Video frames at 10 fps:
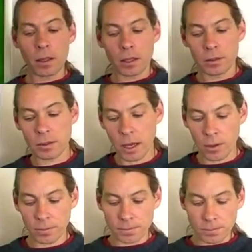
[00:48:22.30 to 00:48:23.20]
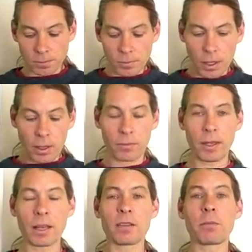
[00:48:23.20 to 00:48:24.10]
So
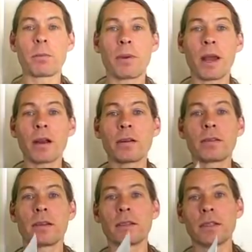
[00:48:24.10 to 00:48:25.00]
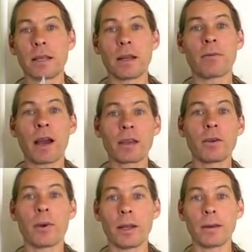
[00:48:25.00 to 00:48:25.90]
Venus prepares things to get
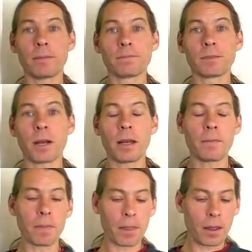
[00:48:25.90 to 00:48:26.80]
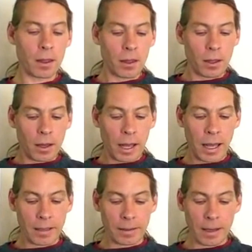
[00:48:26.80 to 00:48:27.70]
evacuated, right?
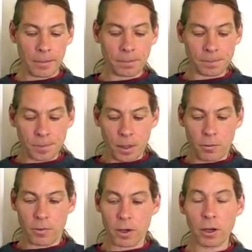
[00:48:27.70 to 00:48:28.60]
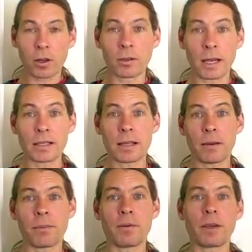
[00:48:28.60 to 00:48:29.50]
And Virgo
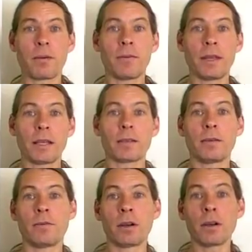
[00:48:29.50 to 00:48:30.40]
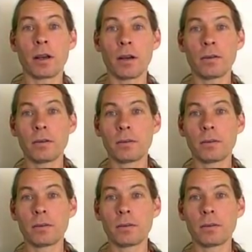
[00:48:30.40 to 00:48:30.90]
doesn't. But if you get Venus in Virgo,